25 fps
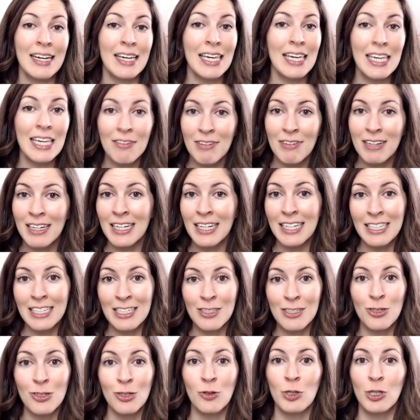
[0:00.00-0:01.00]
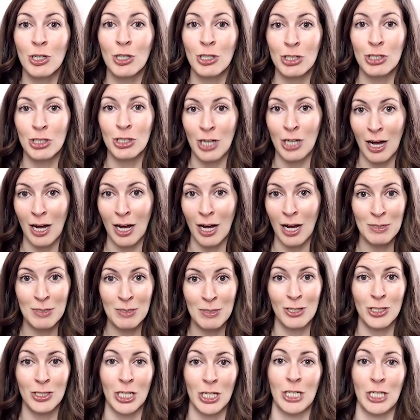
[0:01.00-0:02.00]
even into your job
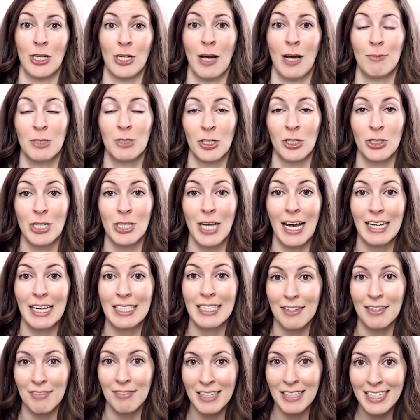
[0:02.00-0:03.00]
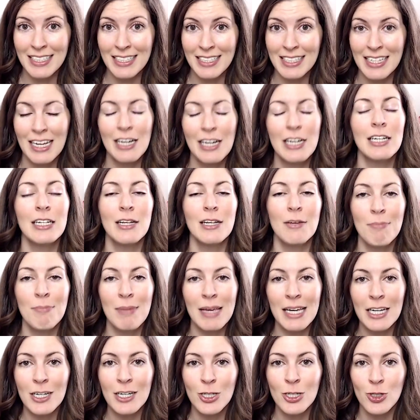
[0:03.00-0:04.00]
search and job search activities to
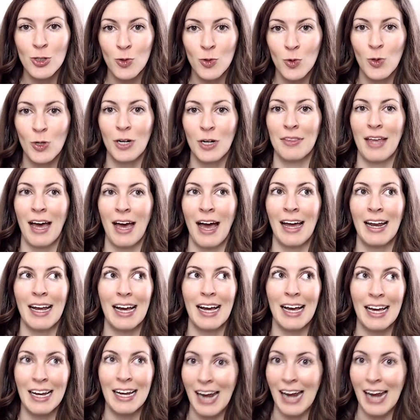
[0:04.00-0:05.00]
make sure that an